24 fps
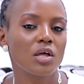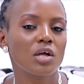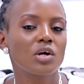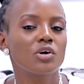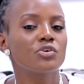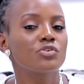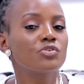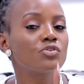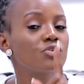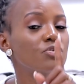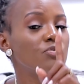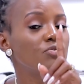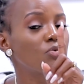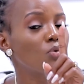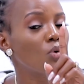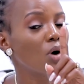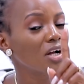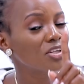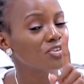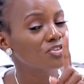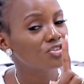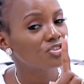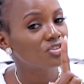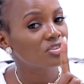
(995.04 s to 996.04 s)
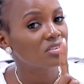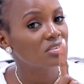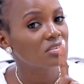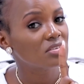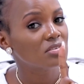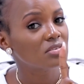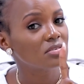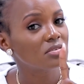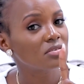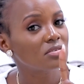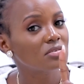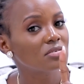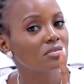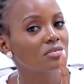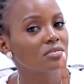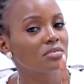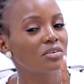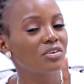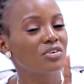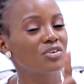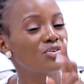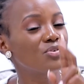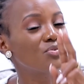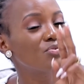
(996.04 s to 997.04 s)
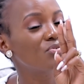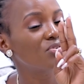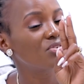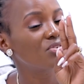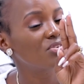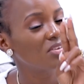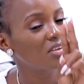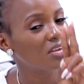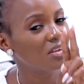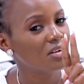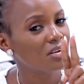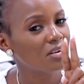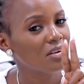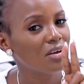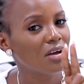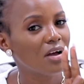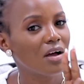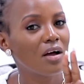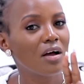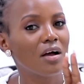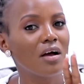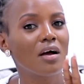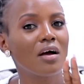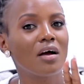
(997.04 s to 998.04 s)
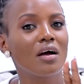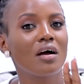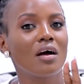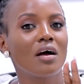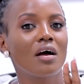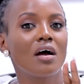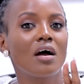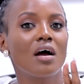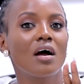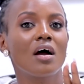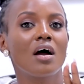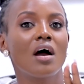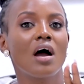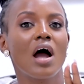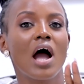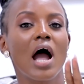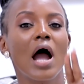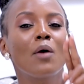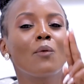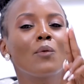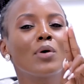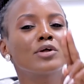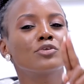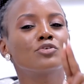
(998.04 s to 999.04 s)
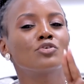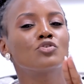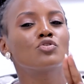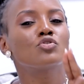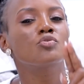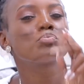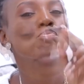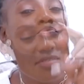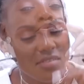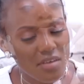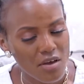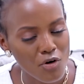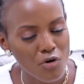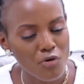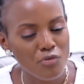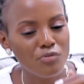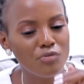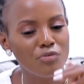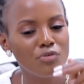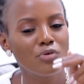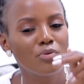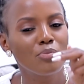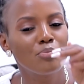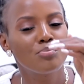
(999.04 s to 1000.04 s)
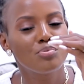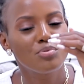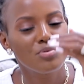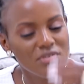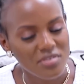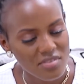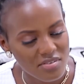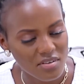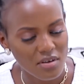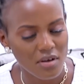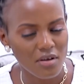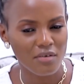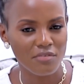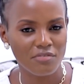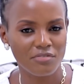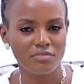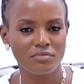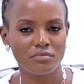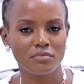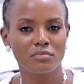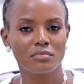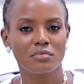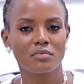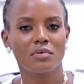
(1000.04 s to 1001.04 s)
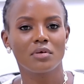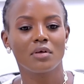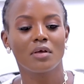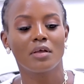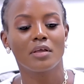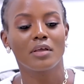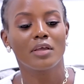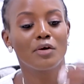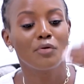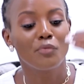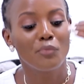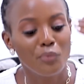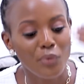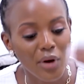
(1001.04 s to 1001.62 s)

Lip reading: Because you've watched, you've seen. I want you to self-preserve. Get